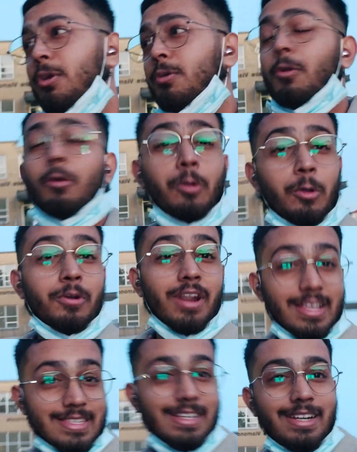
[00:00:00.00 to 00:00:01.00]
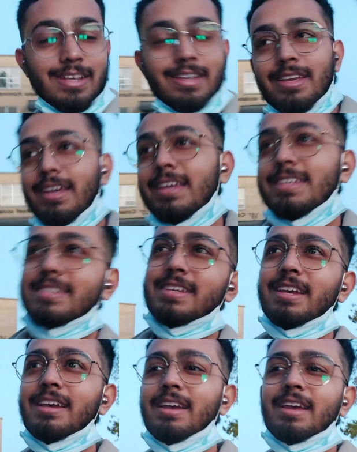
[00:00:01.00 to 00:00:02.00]
Toronto Transit is
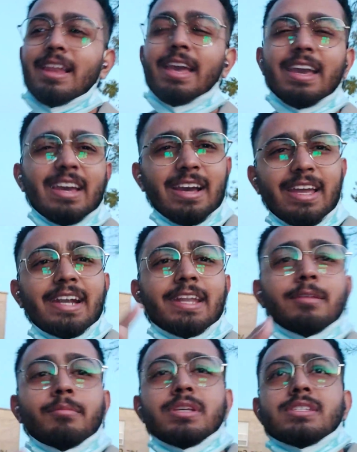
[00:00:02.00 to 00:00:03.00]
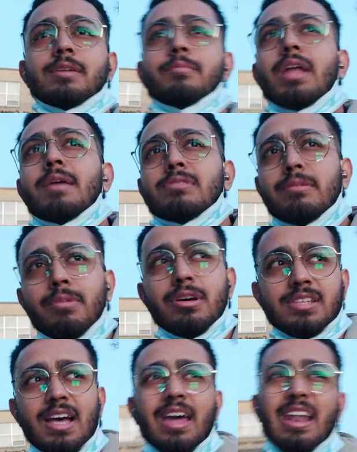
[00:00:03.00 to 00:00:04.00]
like a hit and miss. Sometimes the
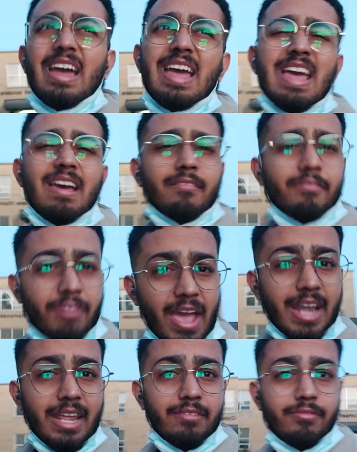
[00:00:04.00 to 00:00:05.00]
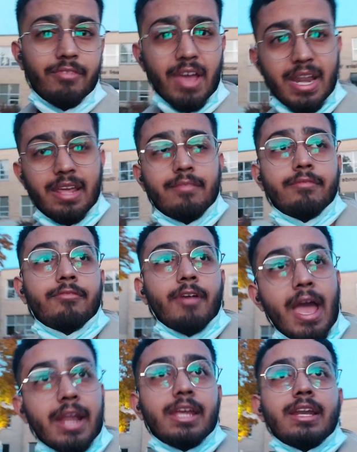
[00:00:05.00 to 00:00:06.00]
bus are very
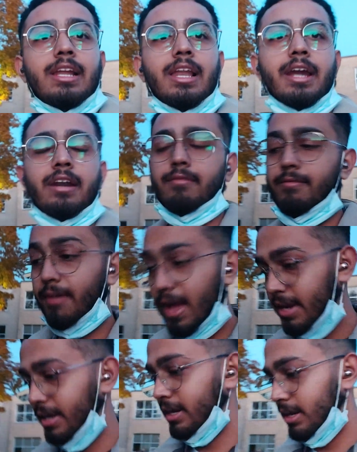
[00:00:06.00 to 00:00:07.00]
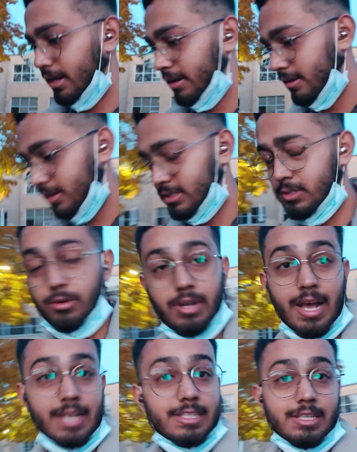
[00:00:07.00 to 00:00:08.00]
delayed. Just
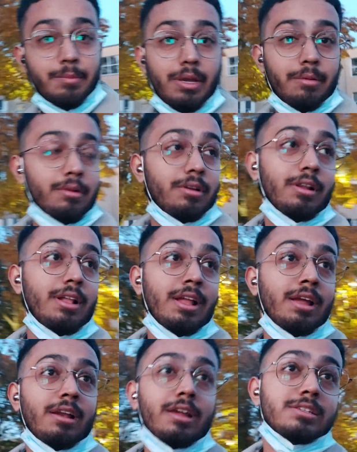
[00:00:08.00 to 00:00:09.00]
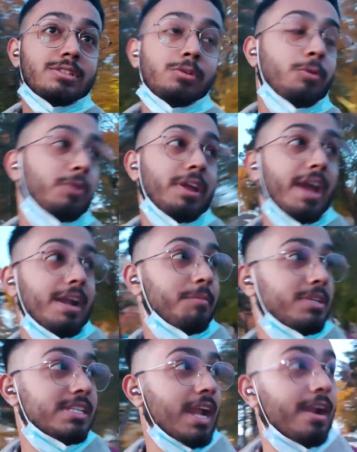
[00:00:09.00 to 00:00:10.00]
don't ask me, just don't get
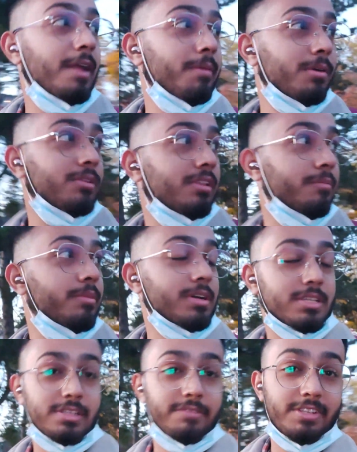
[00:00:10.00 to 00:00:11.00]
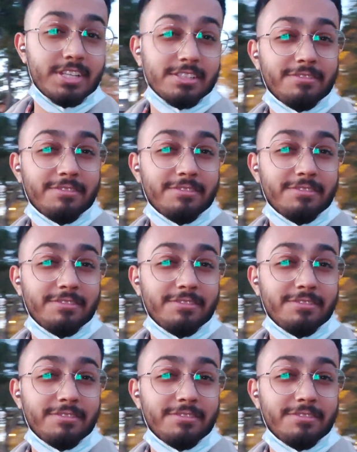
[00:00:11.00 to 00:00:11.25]
me started about the bus, which is